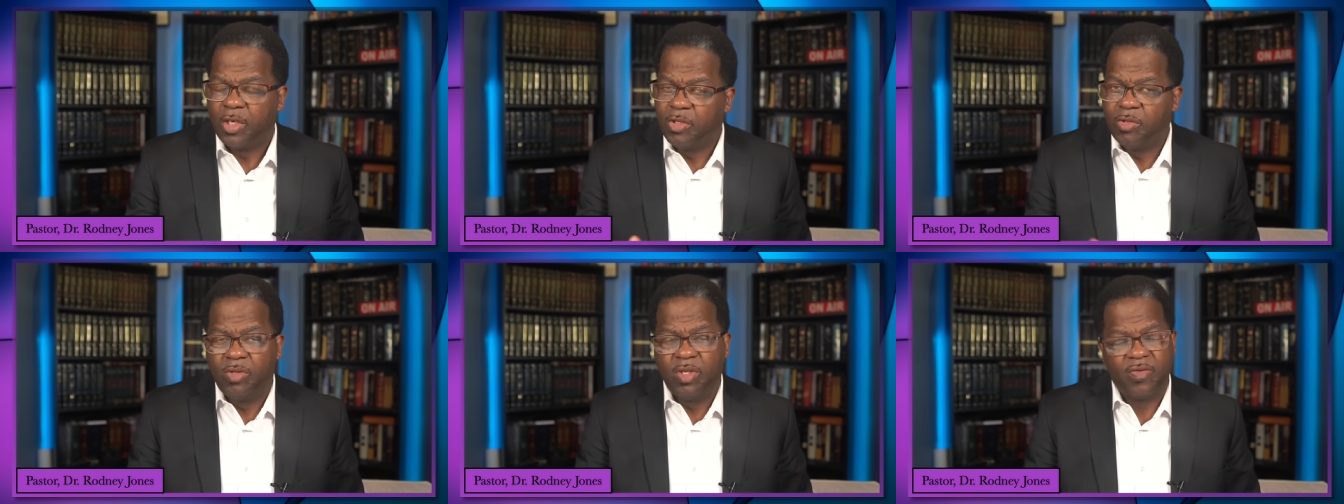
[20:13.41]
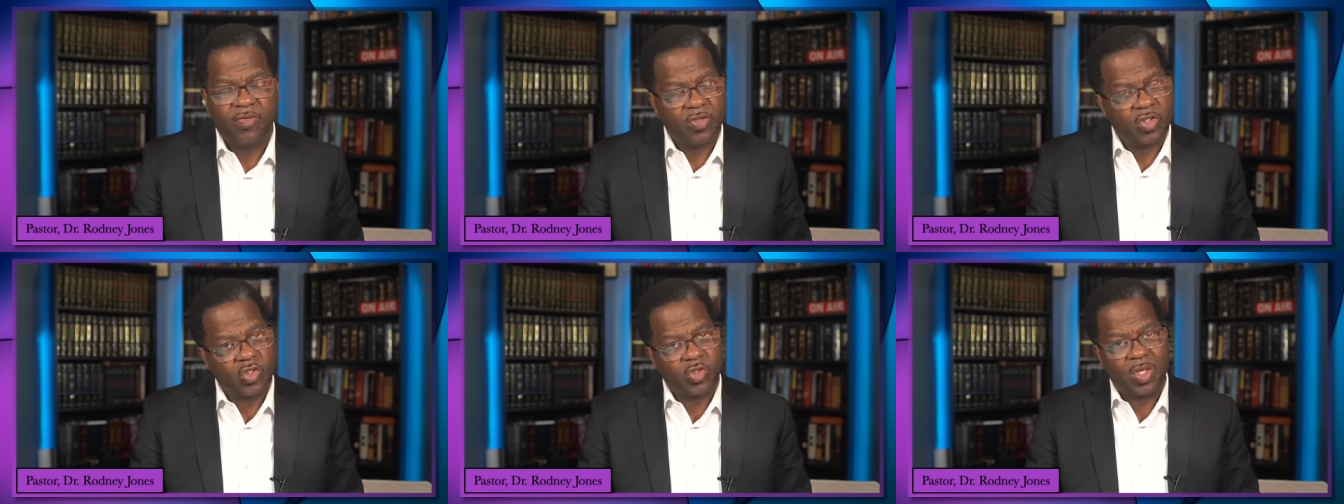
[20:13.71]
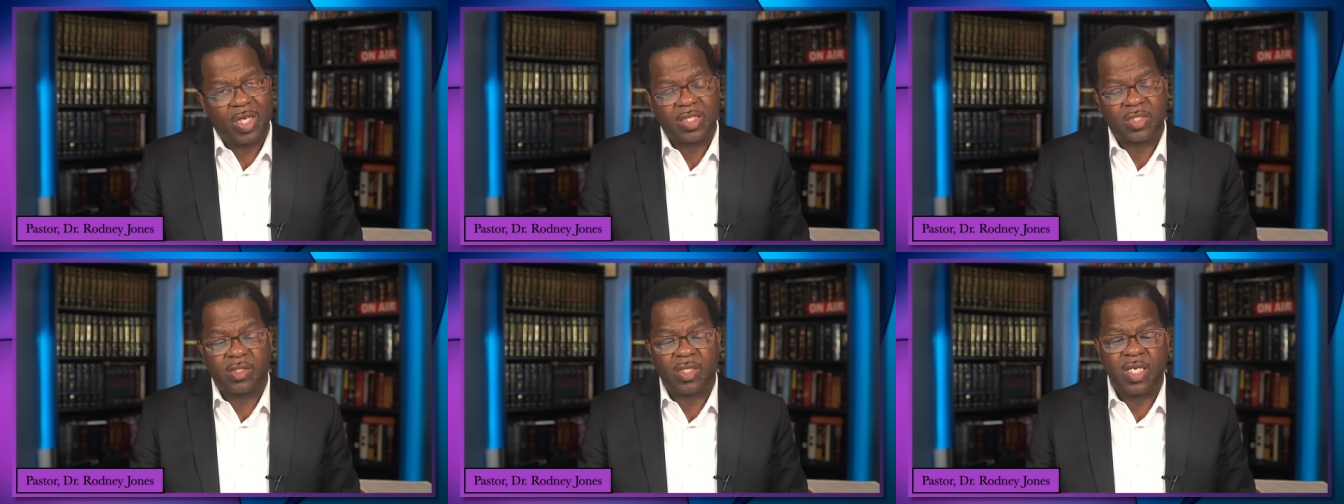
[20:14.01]
New Living
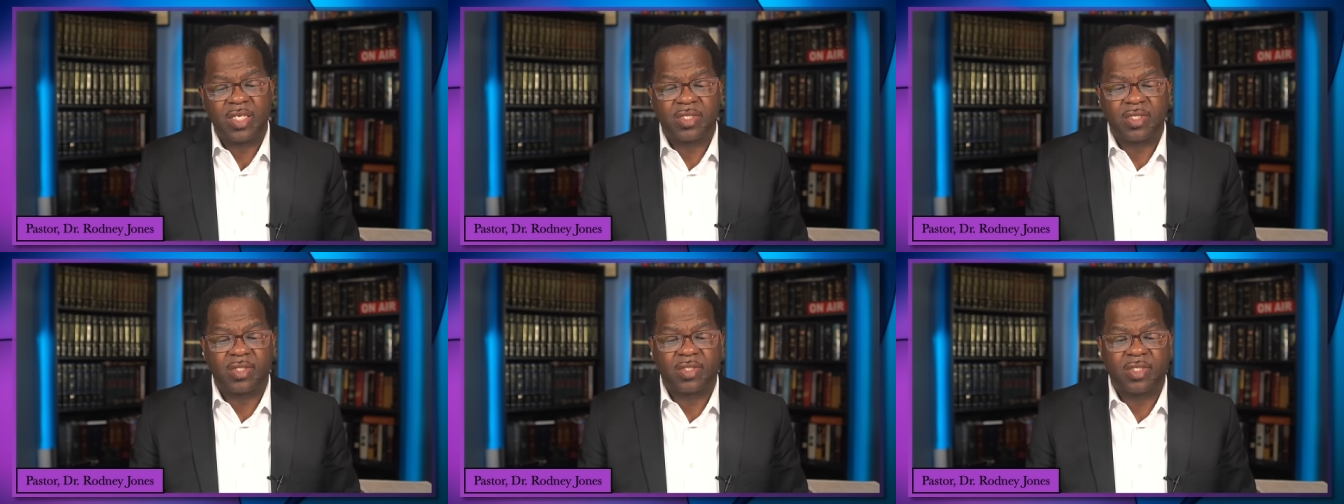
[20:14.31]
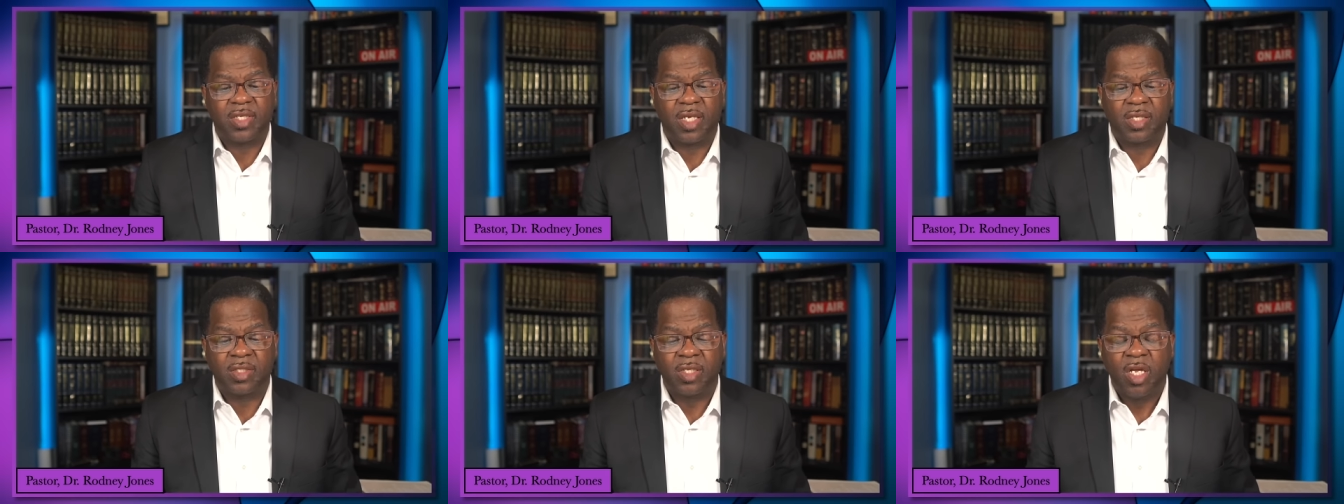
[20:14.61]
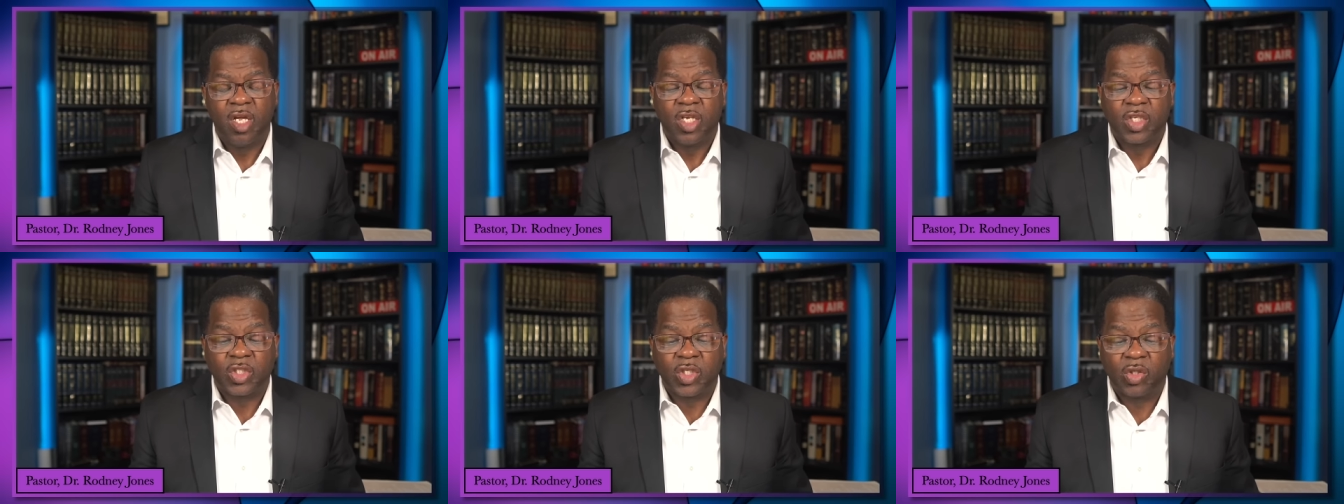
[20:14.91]
Translation
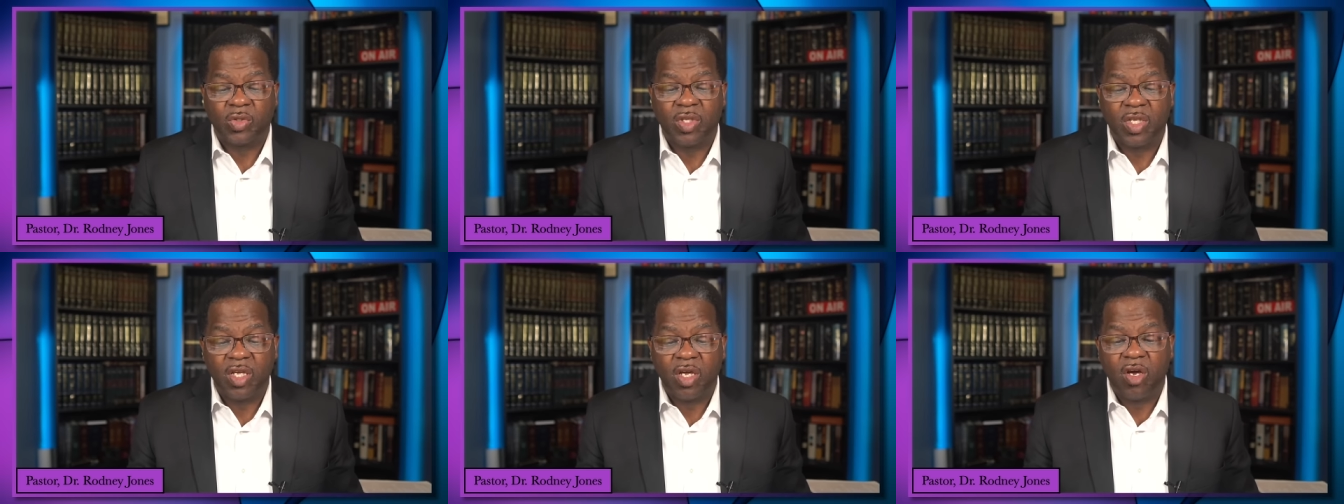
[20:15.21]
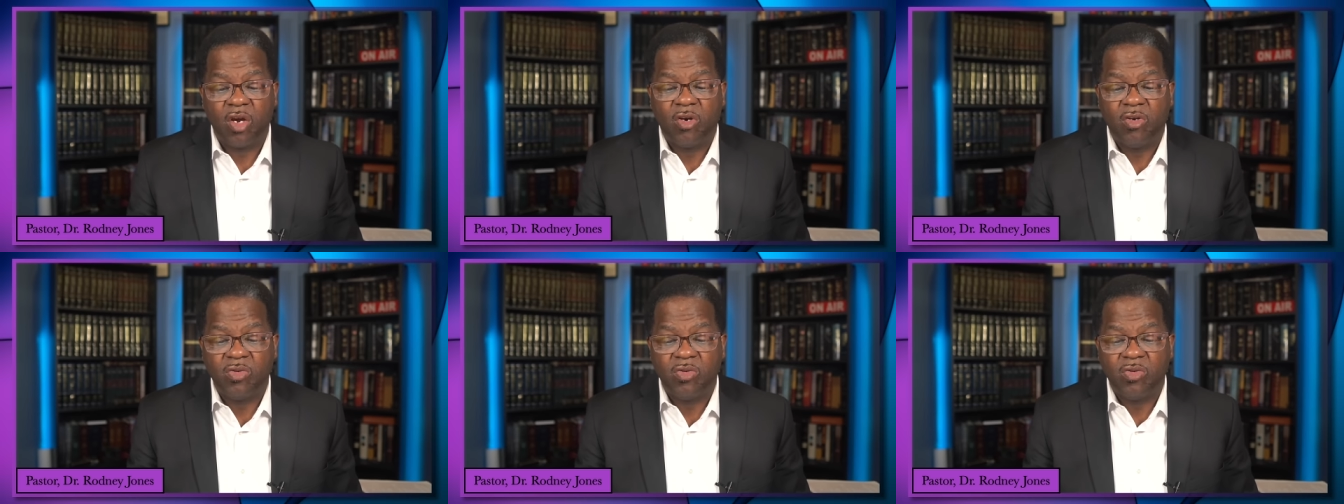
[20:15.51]
says, so they